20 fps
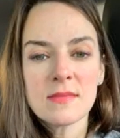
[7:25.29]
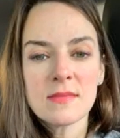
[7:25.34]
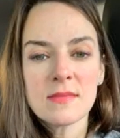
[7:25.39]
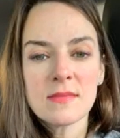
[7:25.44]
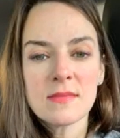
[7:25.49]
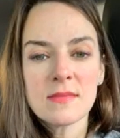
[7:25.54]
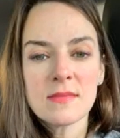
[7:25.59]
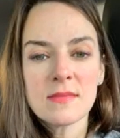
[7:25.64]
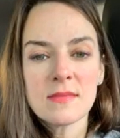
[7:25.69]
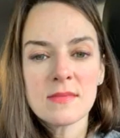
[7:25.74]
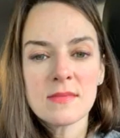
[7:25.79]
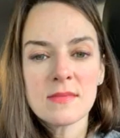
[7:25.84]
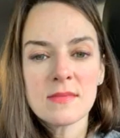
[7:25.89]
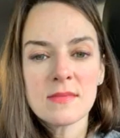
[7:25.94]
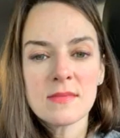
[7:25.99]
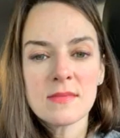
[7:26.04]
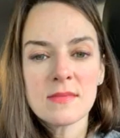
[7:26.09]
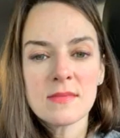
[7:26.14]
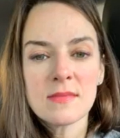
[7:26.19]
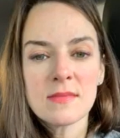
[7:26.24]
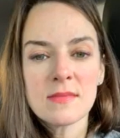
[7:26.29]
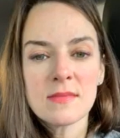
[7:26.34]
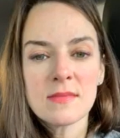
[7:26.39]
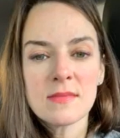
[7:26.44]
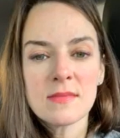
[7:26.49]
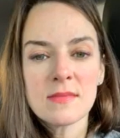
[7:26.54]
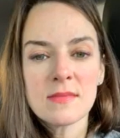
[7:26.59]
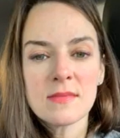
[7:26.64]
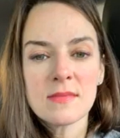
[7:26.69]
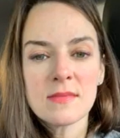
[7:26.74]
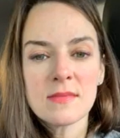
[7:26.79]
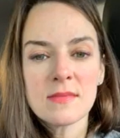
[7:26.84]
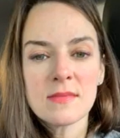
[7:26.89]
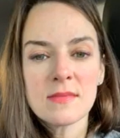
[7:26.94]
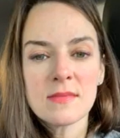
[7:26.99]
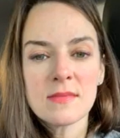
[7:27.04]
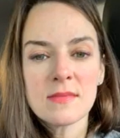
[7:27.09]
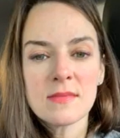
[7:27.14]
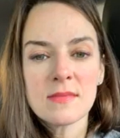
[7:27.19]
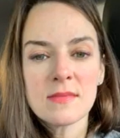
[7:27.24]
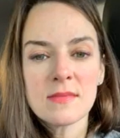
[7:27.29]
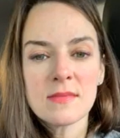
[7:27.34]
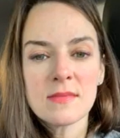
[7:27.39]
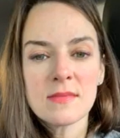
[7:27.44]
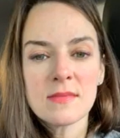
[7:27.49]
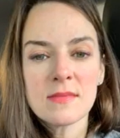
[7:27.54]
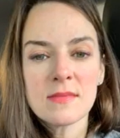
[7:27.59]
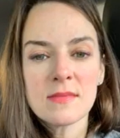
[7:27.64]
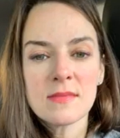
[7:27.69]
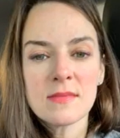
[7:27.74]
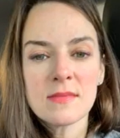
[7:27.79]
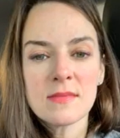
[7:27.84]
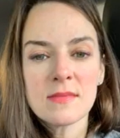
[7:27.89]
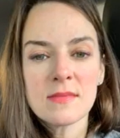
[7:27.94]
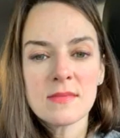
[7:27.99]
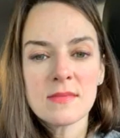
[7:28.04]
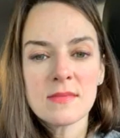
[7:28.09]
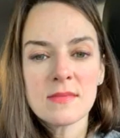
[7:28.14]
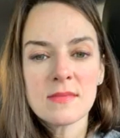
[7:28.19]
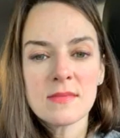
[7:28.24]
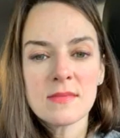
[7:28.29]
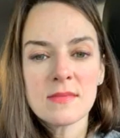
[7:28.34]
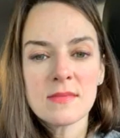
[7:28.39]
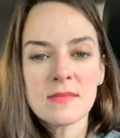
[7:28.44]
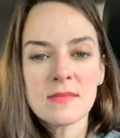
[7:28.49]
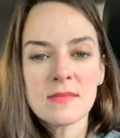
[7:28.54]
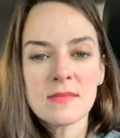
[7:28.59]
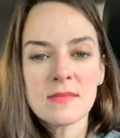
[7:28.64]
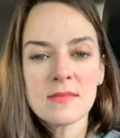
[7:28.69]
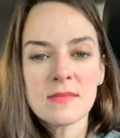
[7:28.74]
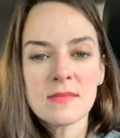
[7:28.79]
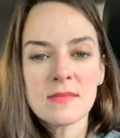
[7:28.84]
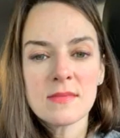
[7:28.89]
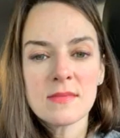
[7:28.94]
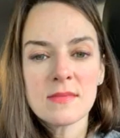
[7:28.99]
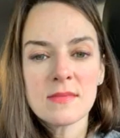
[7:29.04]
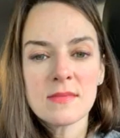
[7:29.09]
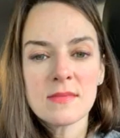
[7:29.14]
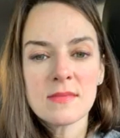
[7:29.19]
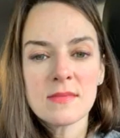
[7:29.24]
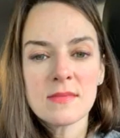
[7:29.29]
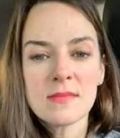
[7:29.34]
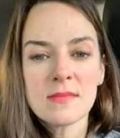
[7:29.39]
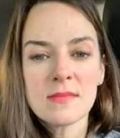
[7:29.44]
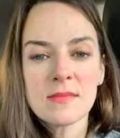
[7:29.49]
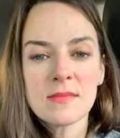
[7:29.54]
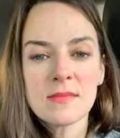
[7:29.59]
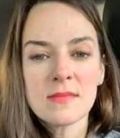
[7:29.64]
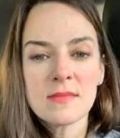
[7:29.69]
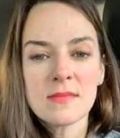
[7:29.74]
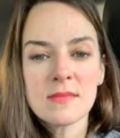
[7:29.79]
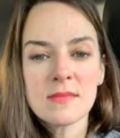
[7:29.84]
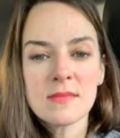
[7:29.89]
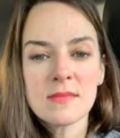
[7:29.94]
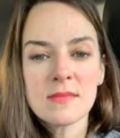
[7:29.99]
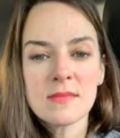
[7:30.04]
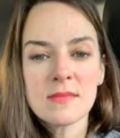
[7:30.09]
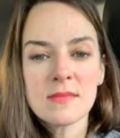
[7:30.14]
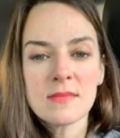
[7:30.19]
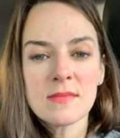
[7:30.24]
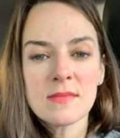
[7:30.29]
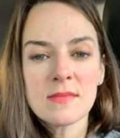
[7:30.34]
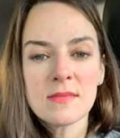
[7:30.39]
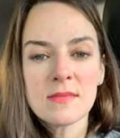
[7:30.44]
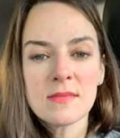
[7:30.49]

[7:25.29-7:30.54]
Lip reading: The face doesn't move, so there is nothing to read.